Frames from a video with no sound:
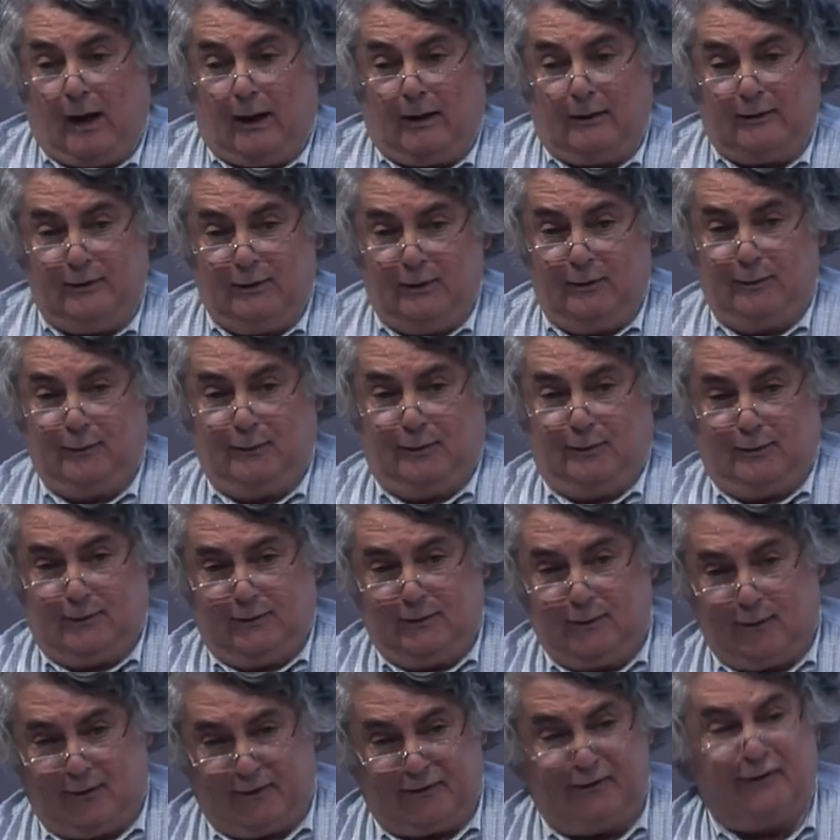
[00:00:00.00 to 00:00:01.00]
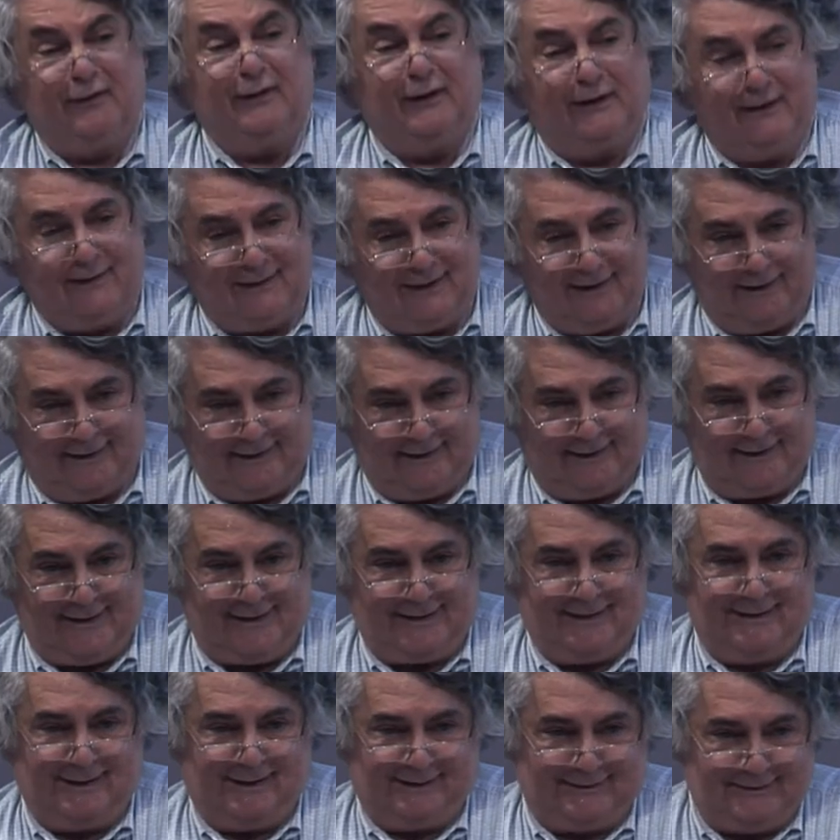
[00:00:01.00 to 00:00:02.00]
you have three
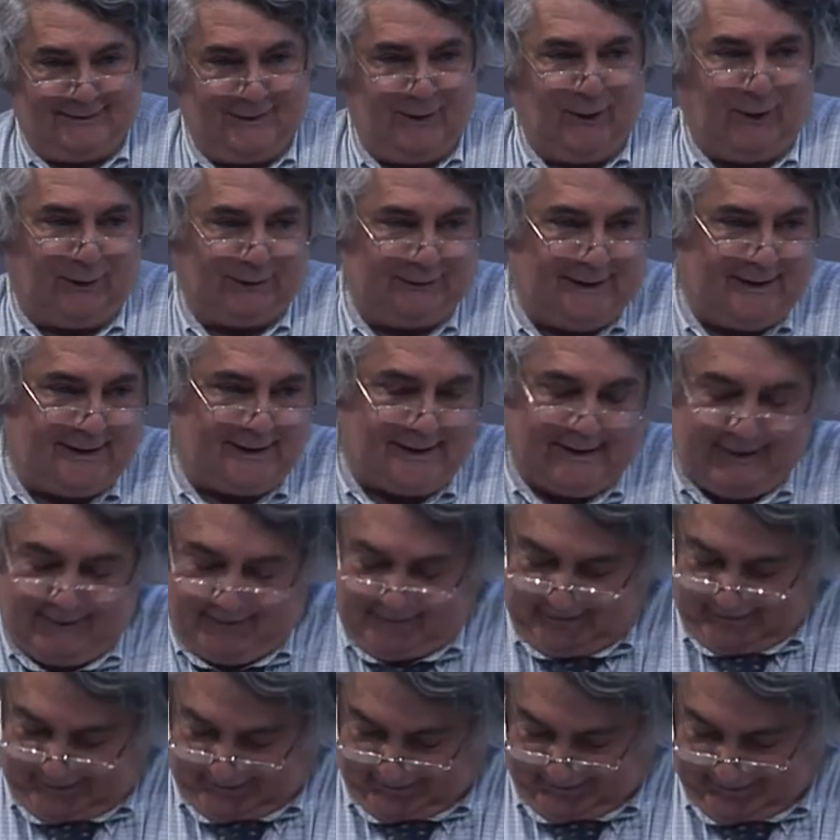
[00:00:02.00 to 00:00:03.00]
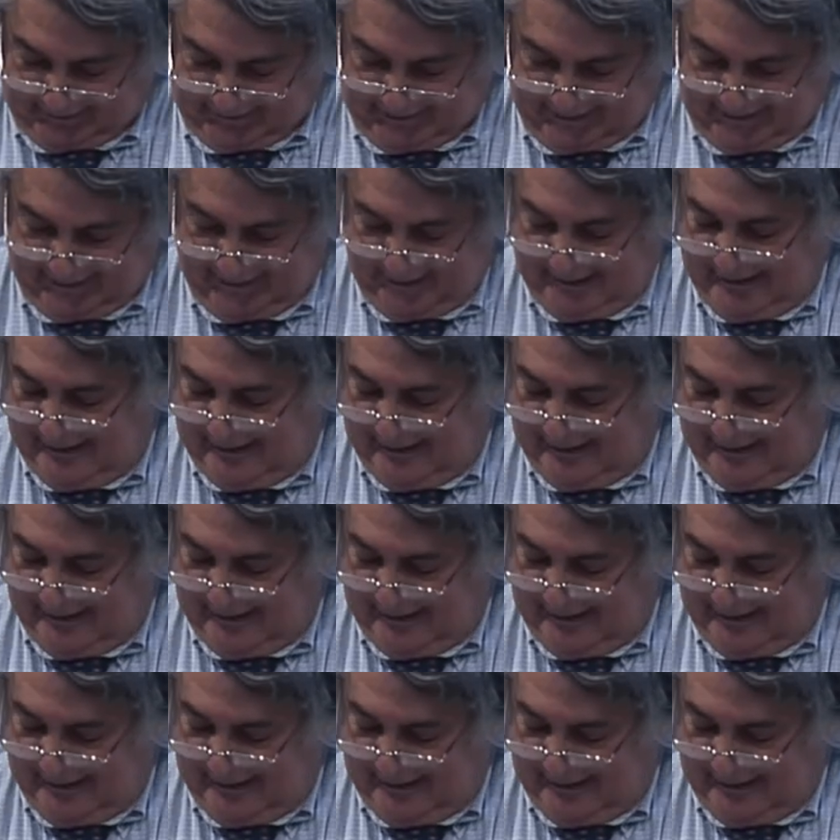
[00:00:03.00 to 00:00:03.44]
things that God has given us: